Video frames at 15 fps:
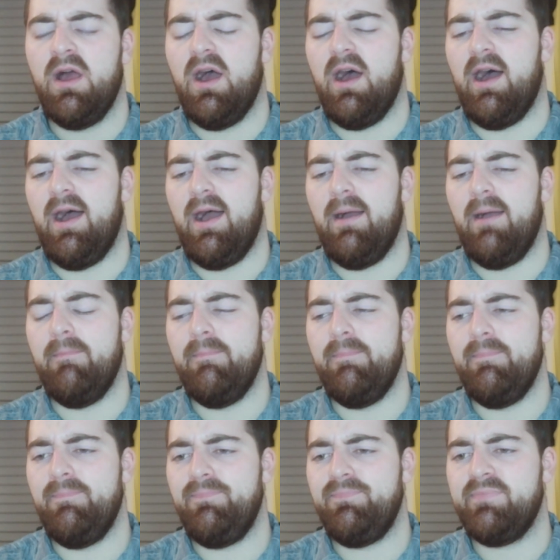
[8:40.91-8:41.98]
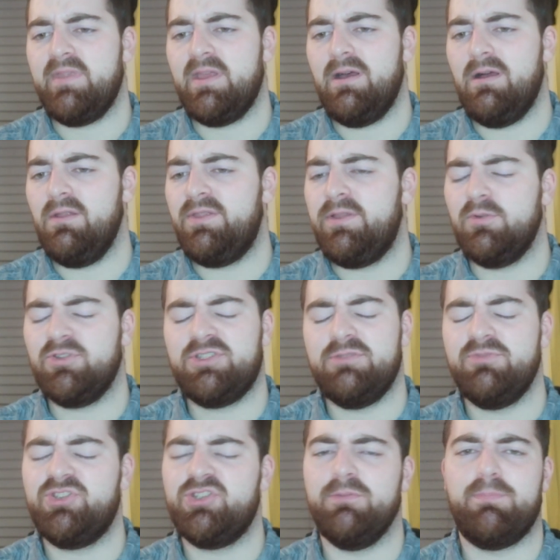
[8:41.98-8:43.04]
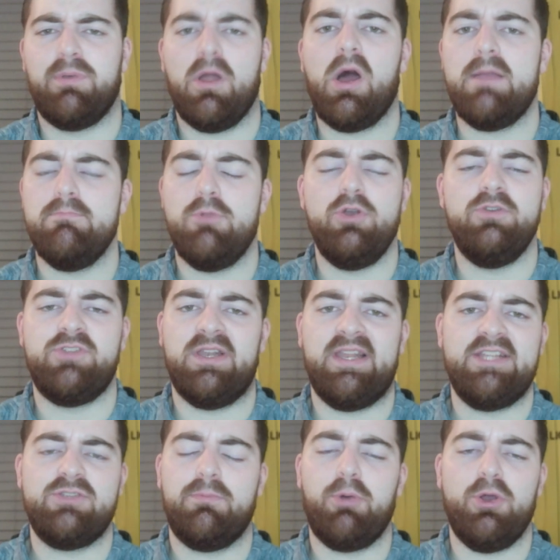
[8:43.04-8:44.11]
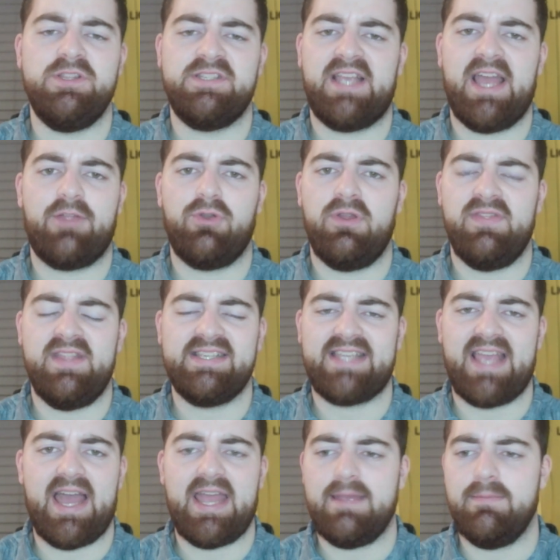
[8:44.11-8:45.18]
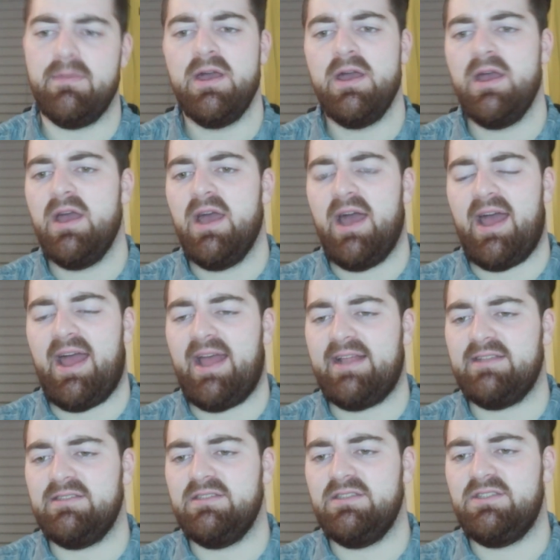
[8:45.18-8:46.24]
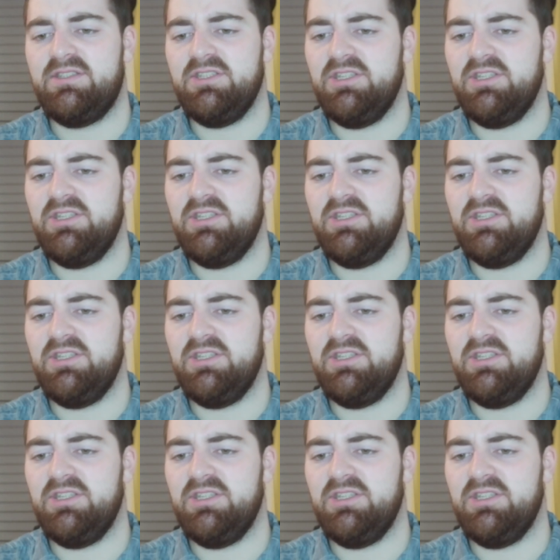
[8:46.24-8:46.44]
There were some sublime moves that Leeds were putting together in this game, and